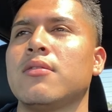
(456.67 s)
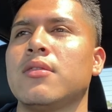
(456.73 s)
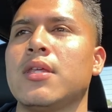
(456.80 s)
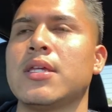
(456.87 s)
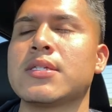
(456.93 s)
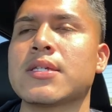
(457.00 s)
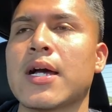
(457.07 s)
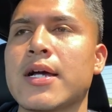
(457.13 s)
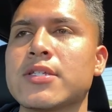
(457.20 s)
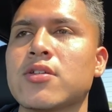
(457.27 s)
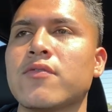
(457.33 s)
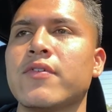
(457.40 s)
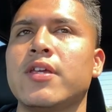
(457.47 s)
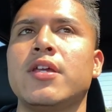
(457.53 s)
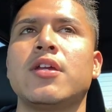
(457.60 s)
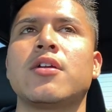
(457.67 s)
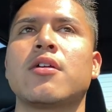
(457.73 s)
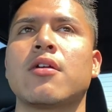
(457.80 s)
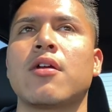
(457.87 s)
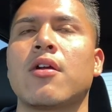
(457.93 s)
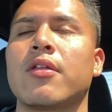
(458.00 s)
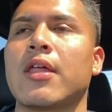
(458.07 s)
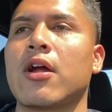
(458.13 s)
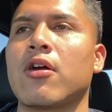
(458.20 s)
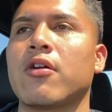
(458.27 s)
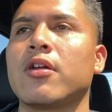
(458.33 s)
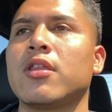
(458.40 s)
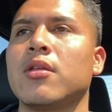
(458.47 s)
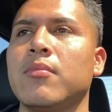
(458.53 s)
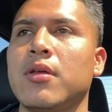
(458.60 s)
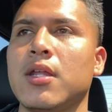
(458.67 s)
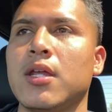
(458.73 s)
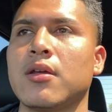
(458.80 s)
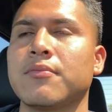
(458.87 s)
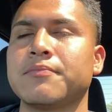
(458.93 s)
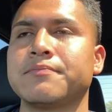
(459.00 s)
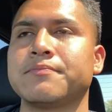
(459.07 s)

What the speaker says: these guys over here that are in the meeting,